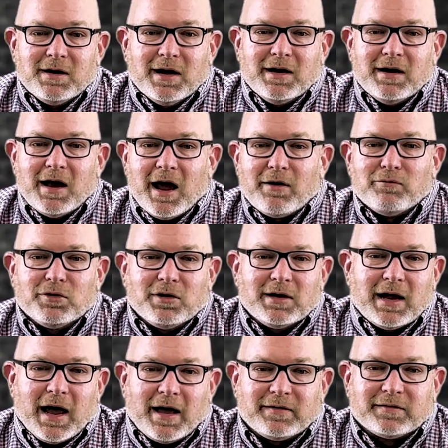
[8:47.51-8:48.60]
and not
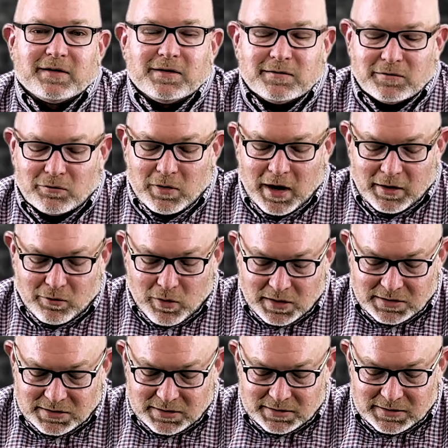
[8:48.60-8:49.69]
really asking the right
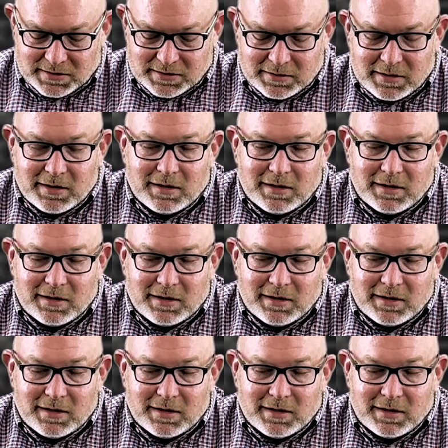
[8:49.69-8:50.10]
questions.